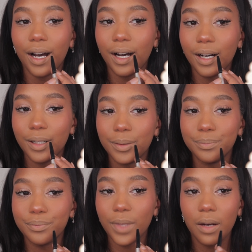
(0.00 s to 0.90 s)

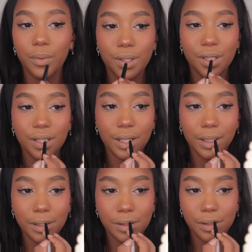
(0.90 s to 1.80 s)
And we're just
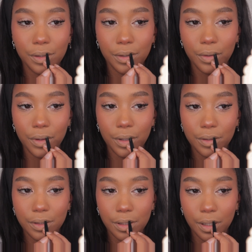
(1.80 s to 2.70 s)
gonna do
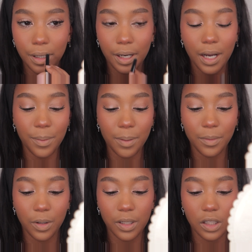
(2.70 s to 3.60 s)
the top.
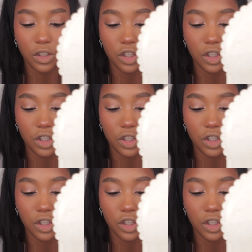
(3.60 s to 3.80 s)
I'm going to